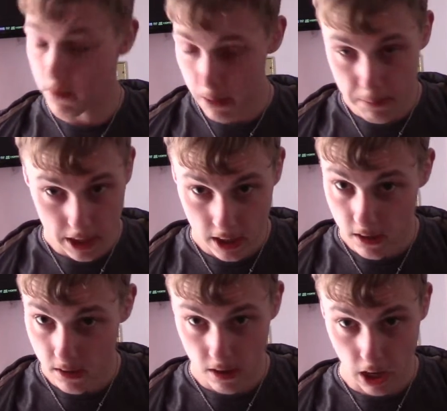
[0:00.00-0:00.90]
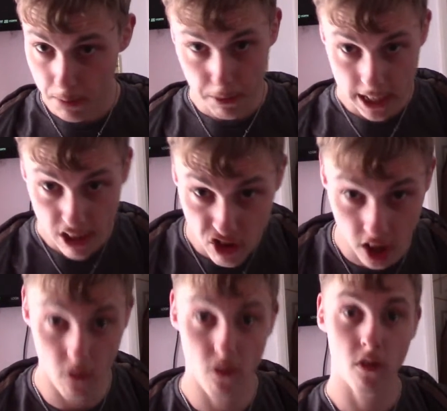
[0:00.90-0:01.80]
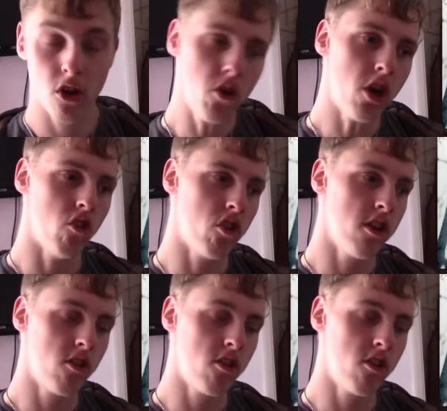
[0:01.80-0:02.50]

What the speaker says: maybe a couple of years ago. Who knows?